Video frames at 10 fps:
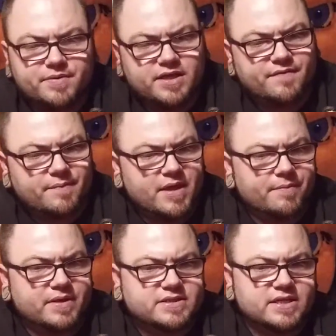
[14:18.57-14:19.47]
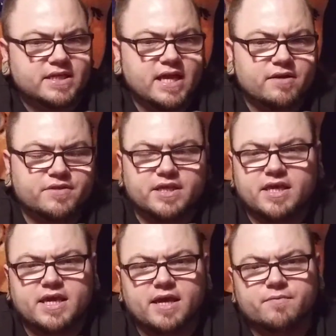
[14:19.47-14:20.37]
believe I'm not missing any. I don't think he
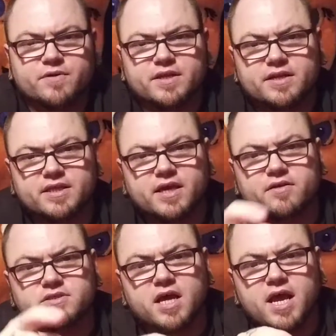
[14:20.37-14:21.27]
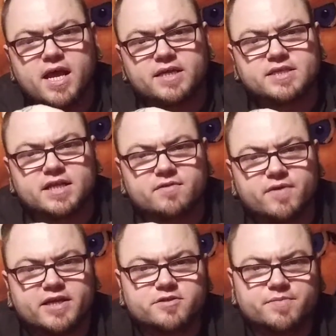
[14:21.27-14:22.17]
came with anything else. He's got the
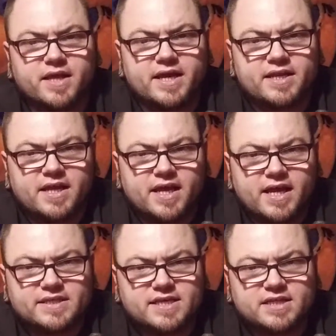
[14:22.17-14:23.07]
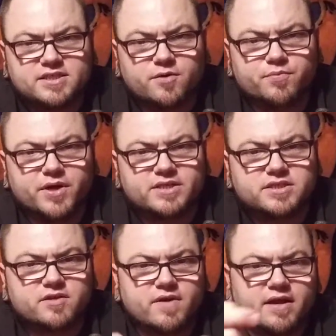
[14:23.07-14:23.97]
razor blade. He's got his little
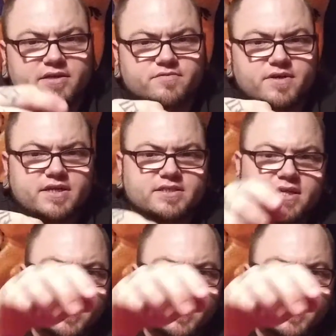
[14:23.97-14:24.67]
bracelet around his wrist.